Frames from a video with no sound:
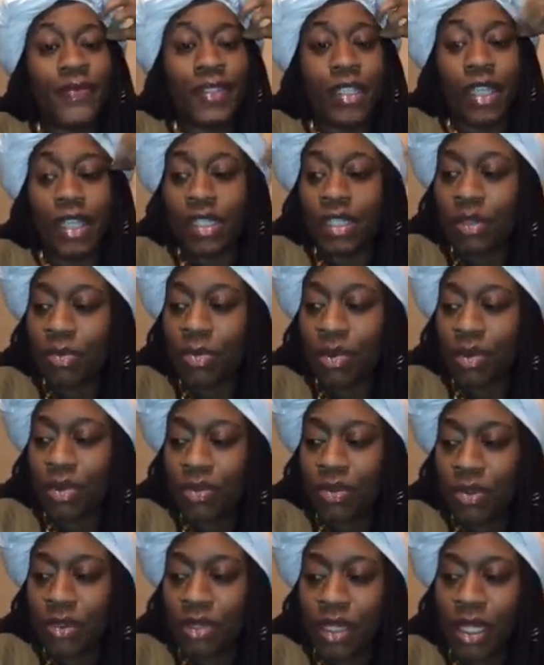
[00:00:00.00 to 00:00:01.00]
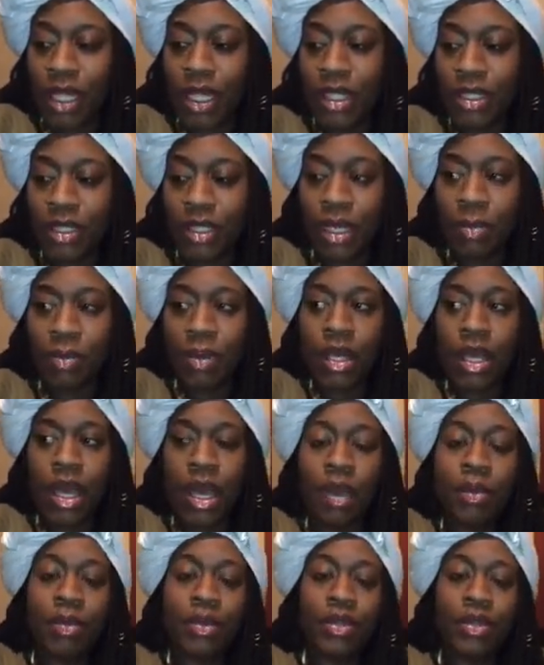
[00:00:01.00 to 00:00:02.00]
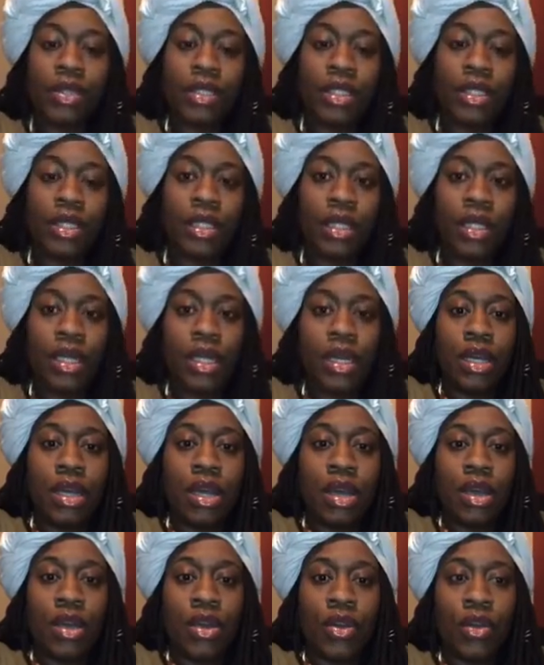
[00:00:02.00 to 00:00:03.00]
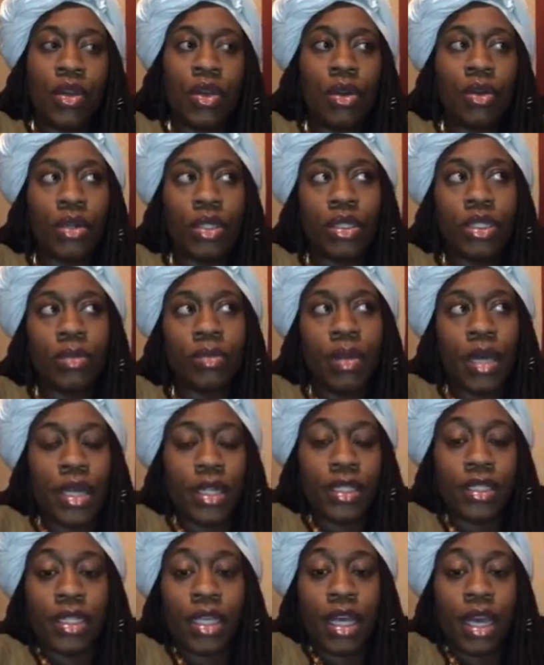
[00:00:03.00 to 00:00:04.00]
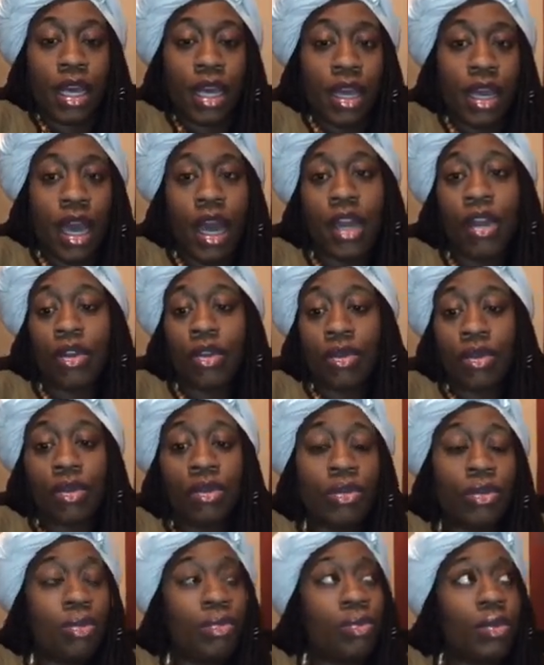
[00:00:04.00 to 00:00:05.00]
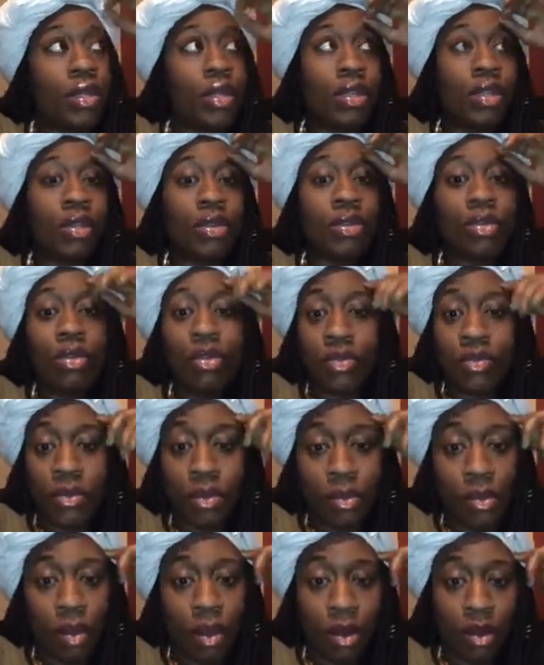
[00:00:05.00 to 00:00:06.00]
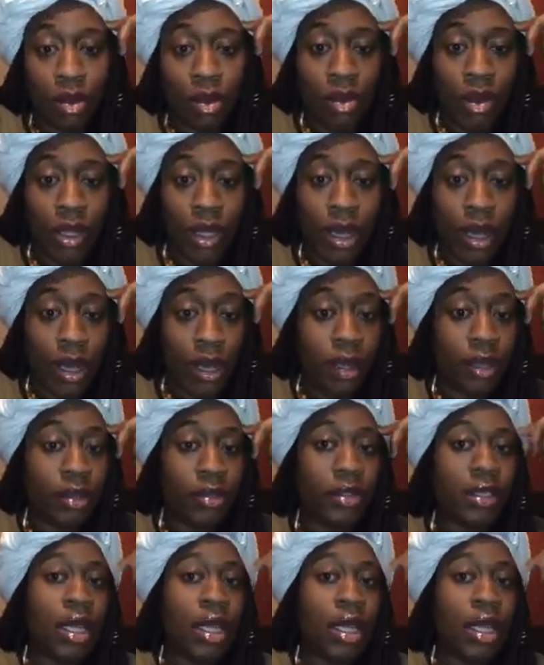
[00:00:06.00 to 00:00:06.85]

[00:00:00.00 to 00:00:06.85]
it's a beautiful thing to be able to go to somebody and say, "Hey, I know you do beautiful work on gowns.